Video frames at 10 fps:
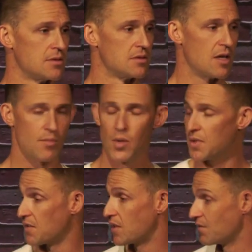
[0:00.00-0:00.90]
a moment
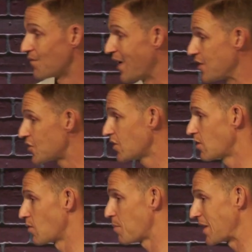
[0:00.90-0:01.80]
of confession and
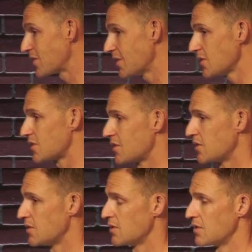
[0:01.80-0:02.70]
repentance
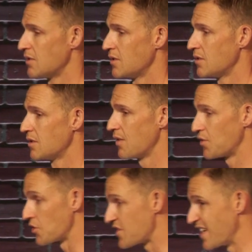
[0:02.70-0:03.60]
of your
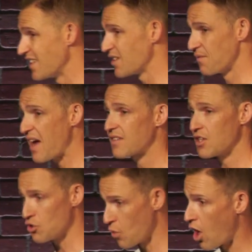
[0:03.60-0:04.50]
sin, the fact that
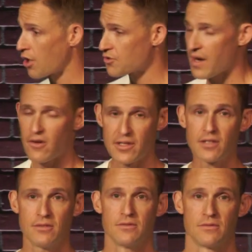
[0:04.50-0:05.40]
you are drowning
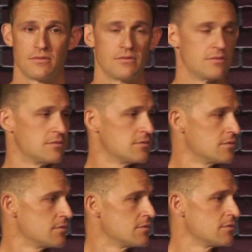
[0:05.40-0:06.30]

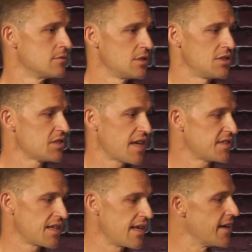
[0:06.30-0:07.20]
it just takes
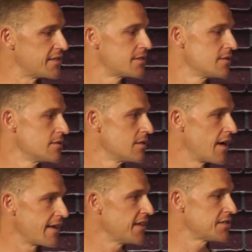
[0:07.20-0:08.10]
a yes, a
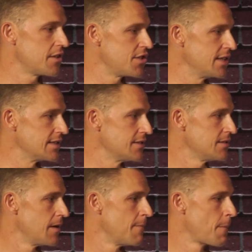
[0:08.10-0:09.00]
yes to Jesus.
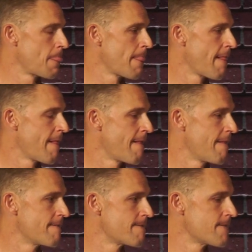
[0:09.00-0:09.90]

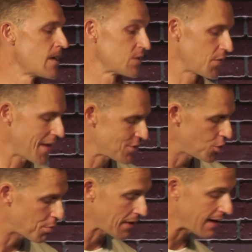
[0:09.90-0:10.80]
So if that's you,
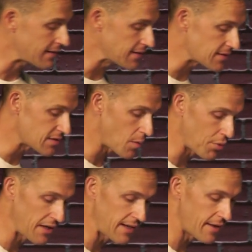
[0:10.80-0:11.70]
pray like this. Let's all pray
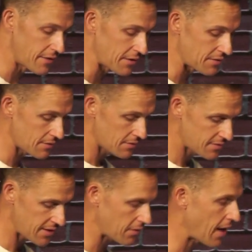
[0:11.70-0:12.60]
together and
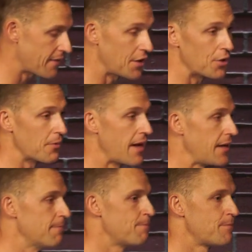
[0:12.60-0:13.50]
tell God that you're ready
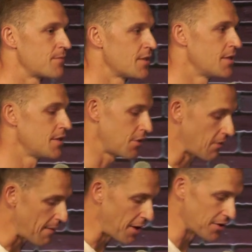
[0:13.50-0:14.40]
to
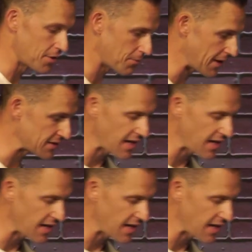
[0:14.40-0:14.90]
grab onto the ring. Say,